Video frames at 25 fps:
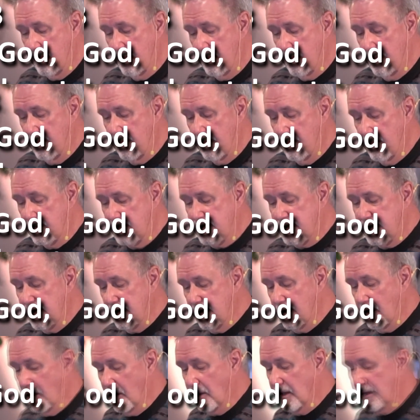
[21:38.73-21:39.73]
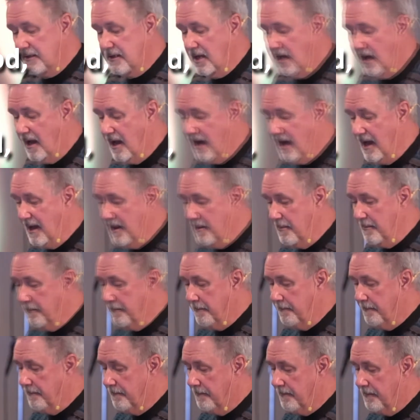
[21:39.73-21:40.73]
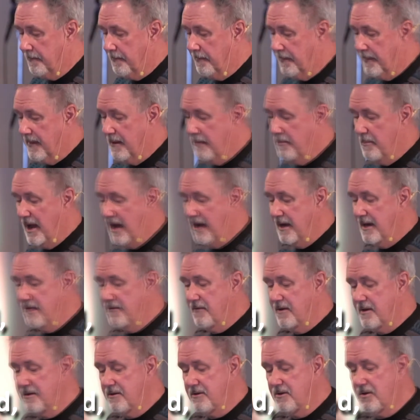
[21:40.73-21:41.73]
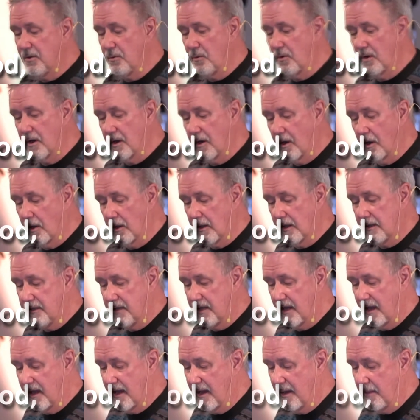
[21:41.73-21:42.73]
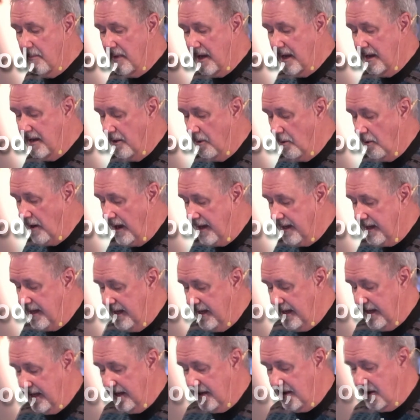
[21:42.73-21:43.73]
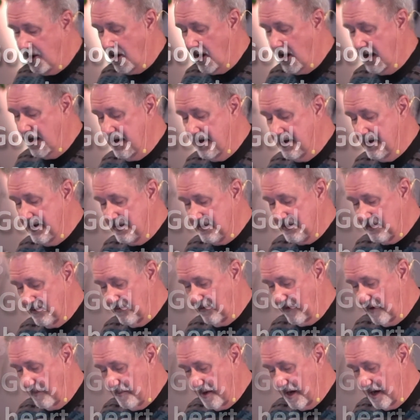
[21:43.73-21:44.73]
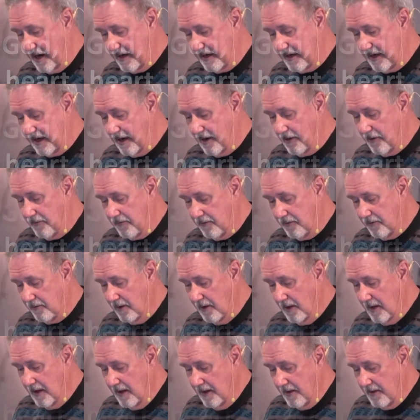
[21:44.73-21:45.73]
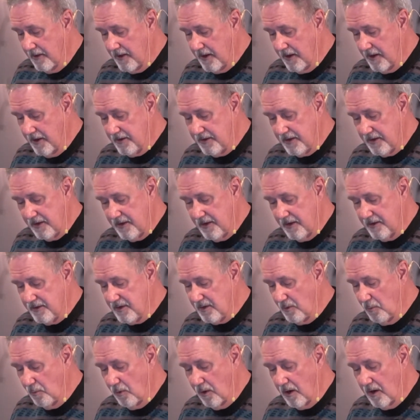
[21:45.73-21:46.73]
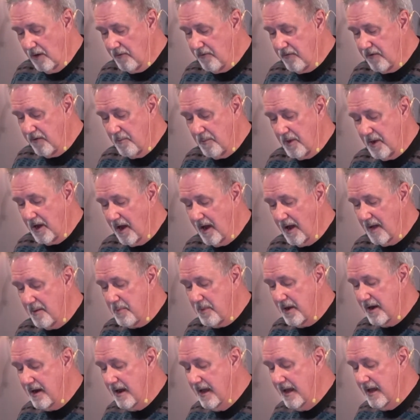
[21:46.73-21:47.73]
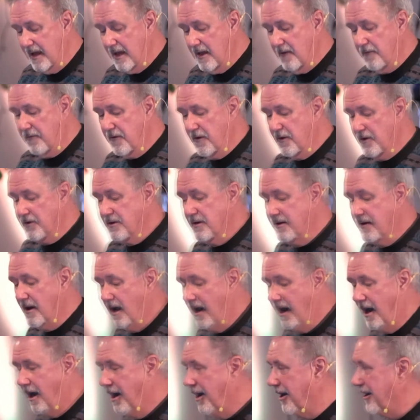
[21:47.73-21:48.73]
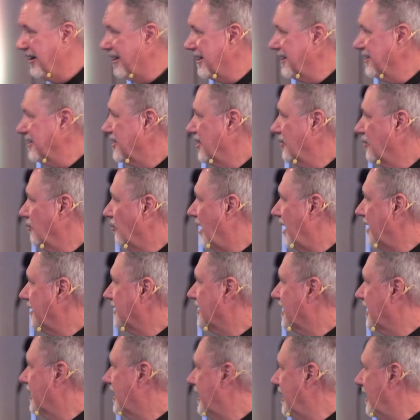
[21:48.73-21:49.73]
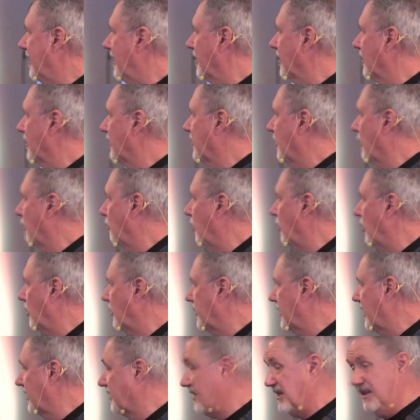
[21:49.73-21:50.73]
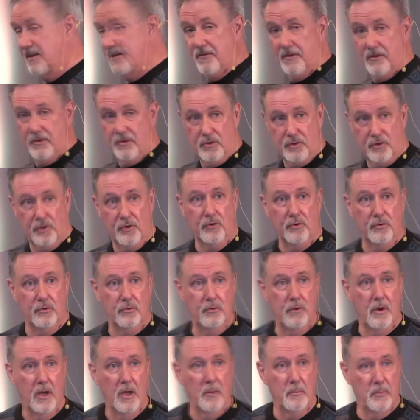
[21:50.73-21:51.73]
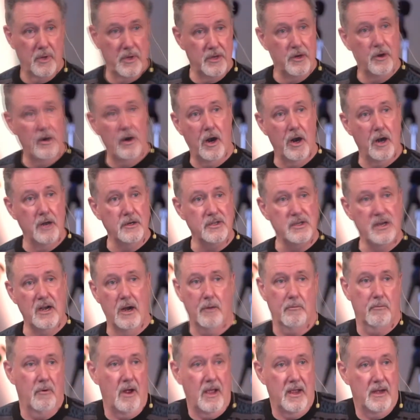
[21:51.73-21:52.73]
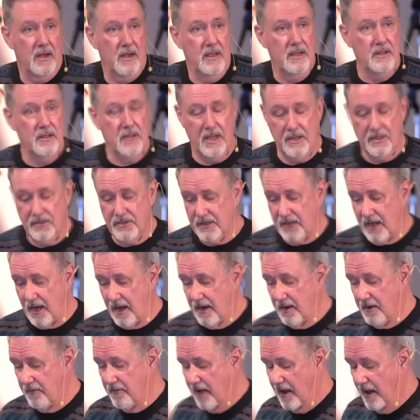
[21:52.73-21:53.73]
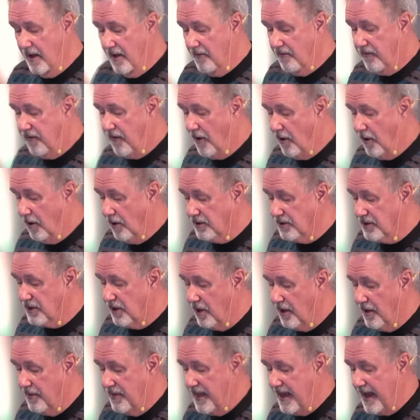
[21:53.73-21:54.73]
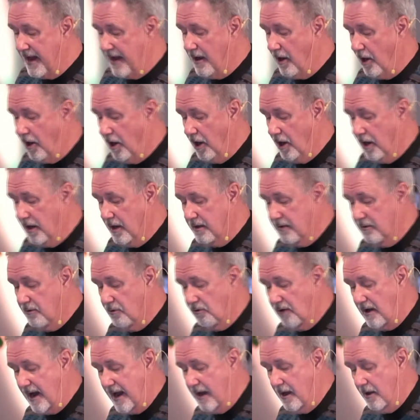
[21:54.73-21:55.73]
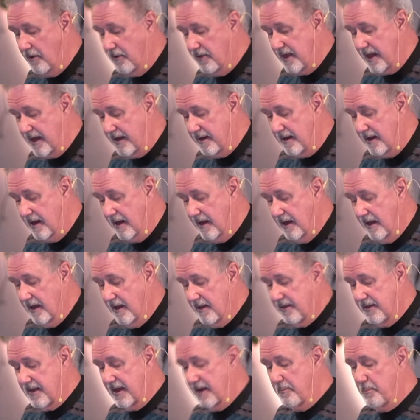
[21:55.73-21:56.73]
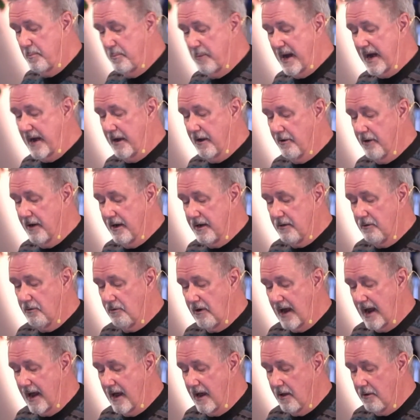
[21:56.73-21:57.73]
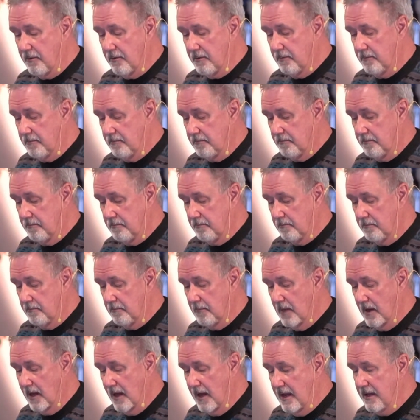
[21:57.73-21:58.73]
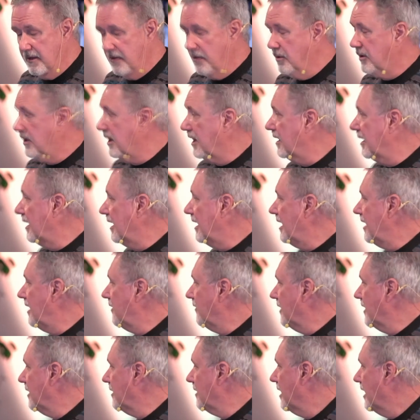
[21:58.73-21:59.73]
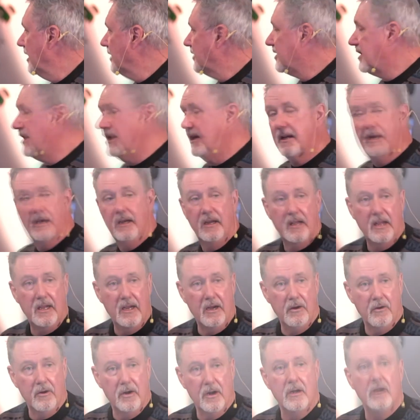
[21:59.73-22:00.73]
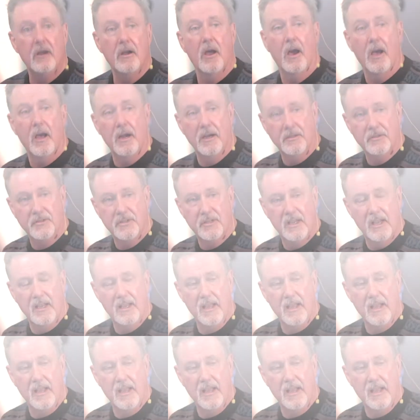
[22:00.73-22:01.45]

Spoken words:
You see it all the time. You might even do it all the time. I know I can get caught in this if I'm not careful. There's a word from God, but if your heart isn't right to hear the word that's even true, but your heart's not right, it's kind of falls on that hard ground, that barren ground. You can even sit in here and nod and say, yeah,